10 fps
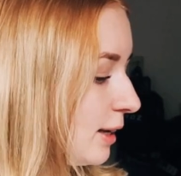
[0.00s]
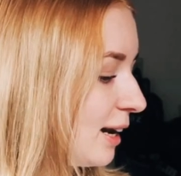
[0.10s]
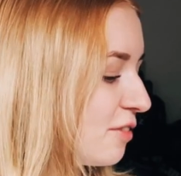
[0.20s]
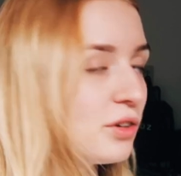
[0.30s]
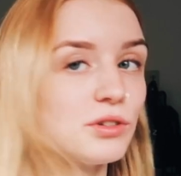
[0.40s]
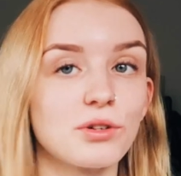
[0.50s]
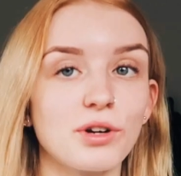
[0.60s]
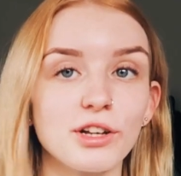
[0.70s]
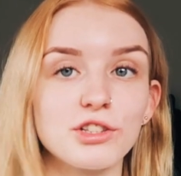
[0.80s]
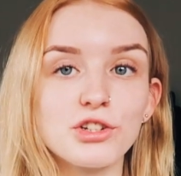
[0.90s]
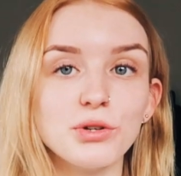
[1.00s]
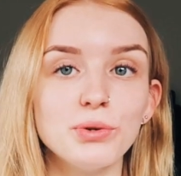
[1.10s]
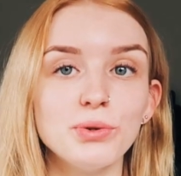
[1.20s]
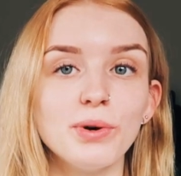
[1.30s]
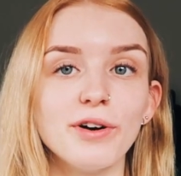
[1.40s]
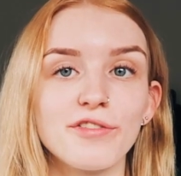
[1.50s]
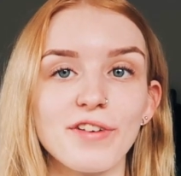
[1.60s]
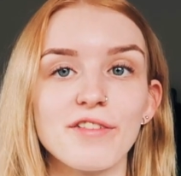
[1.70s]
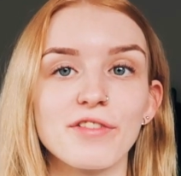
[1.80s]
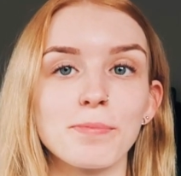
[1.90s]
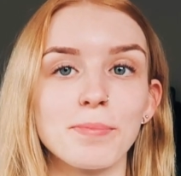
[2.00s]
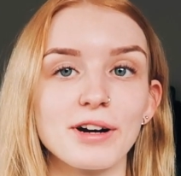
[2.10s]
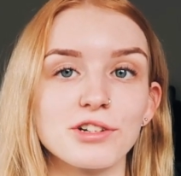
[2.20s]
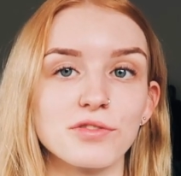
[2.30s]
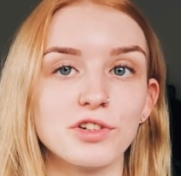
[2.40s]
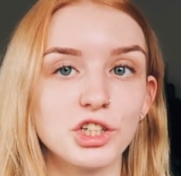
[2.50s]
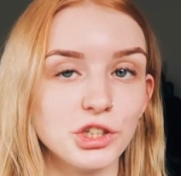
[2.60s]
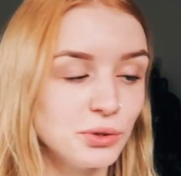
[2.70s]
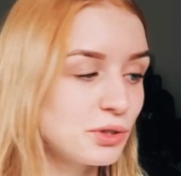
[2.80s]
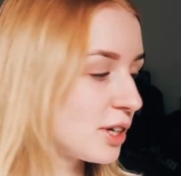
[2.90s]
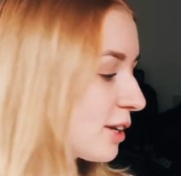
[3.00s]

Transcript: Then I've also got two favorite pairs of shoes